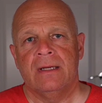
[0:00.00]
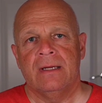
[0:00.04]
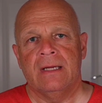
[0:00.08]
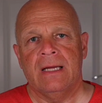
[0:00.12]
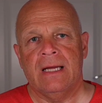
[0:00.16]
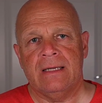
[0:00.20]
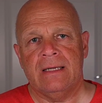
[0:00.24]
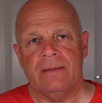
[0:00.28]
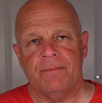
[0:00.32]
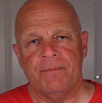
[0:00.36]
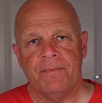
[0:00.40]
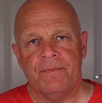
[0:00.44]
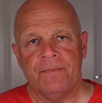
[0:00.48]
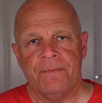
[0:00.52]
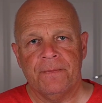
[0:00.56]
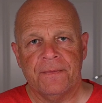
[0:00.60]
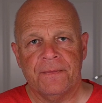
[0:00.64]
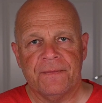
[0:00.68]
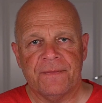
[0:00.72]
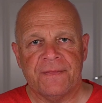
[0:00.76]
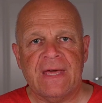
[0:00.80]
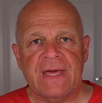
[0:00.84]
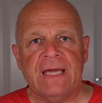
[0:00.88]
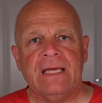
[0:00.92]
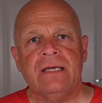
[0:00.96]
And
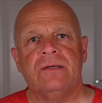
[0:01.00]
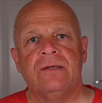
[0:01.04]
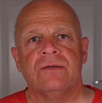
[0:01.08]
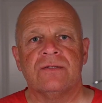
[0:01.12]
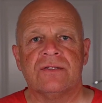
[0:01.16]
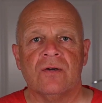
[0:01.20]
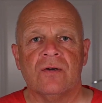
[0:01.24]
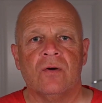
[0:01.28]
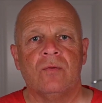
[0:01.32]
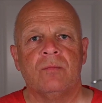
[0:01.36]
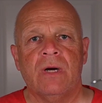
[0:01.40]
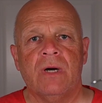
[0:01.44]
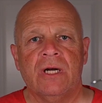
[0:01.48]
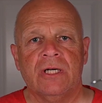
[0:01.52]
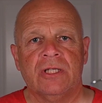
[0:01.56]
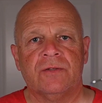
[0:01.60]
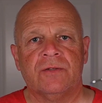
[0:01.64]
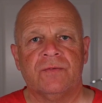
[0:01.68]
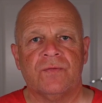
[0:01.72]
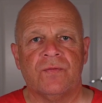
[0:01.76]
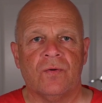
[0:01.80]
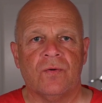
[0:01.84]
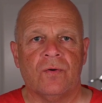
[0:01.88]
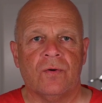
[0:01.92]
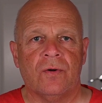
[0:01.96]
thank you so much
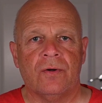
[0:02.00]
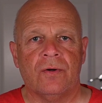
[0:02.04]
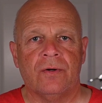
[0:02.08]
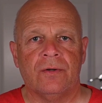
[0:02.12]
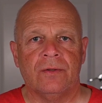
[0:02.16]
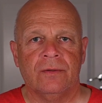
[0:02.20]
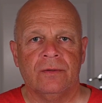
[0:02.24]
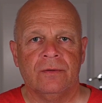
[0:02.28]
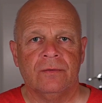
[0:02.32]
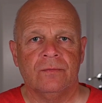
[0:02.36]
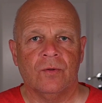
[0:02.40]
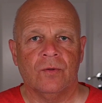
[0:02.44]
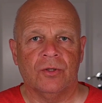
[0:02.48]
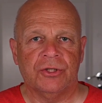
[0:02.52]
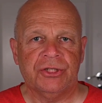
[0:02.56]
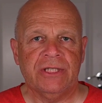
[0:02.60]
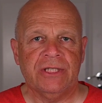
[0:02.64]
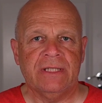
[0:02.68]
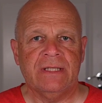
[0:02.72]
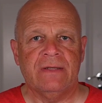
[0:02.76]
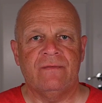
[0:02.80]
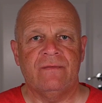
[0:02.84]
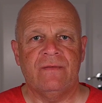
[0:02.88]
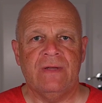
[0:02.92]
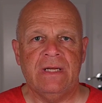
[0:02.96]
for
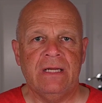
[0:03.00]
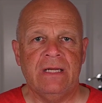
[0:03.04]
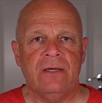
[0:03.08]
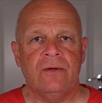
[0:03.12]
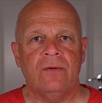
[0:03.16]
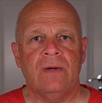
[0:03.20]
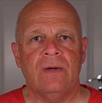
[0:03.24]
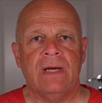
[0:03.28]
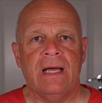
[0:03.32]
watching the video,